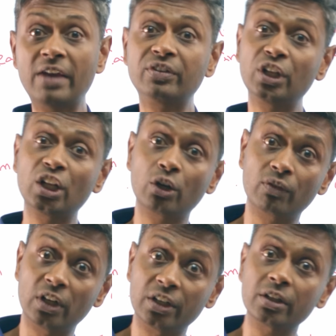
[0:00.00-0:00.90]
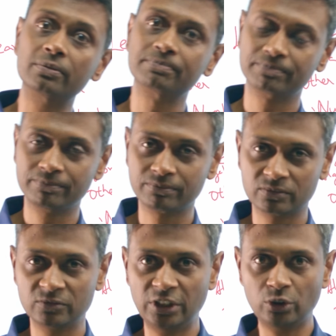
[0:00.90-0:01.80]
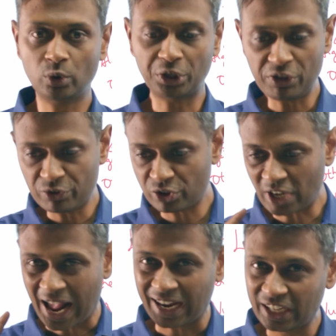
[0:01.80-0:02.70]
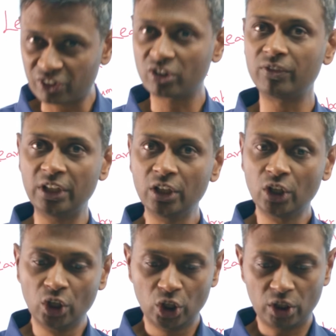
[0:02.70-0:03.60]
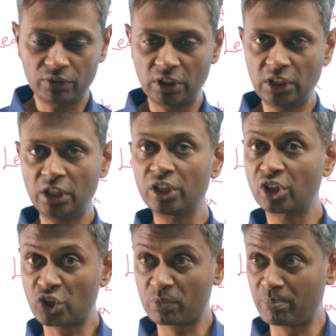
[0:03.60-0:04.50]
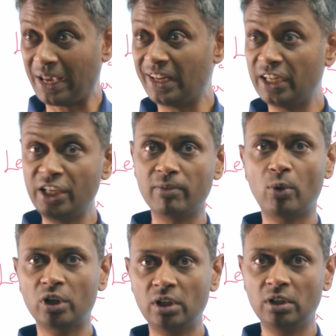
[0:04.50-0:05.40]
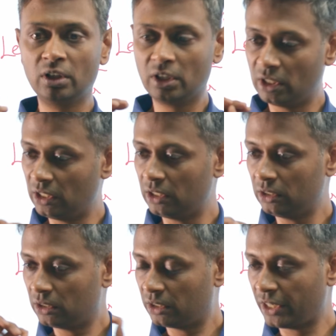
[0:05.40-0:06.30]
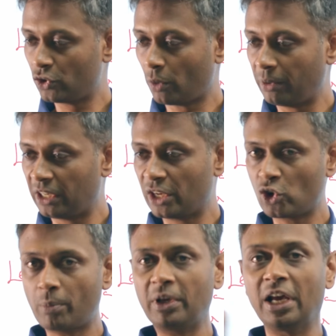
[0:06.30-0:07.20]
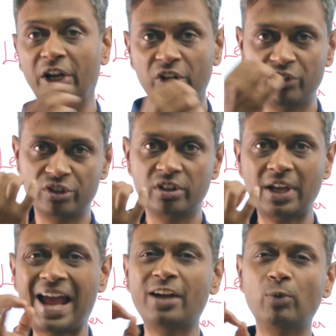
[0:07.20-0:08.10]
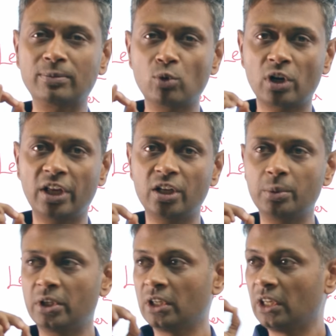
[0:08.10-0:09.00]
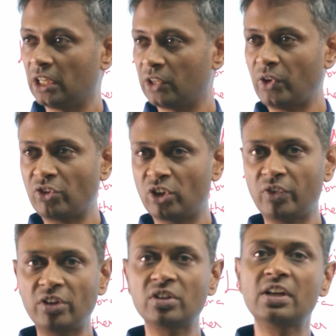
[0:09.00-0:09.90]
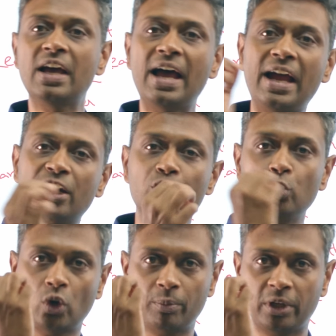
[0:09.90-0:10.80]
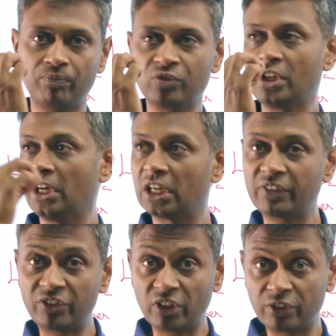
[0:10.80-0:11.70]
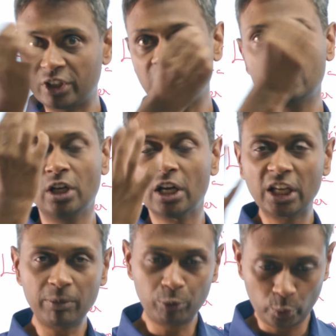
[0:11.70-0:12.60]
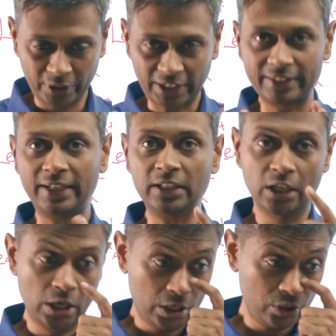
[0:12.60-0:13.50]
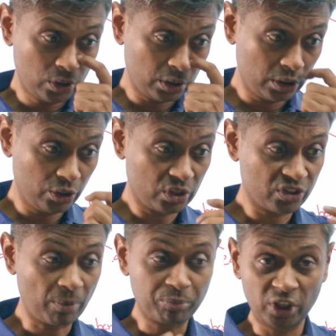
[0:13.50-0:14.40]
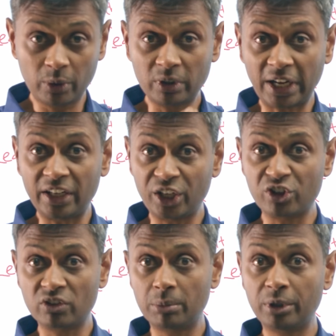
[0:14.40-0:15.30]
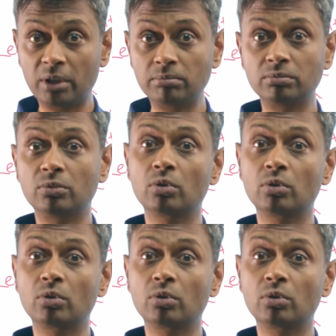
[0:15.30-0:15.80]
everything that you've learned. And so revisit aggressively. You have to learn in a spiraling model. Learn, next topic, revisit. Add one more layer to it. Revise, revise, add a new topic. Revise everything. Keep doing like that. Your subsequent iterations will become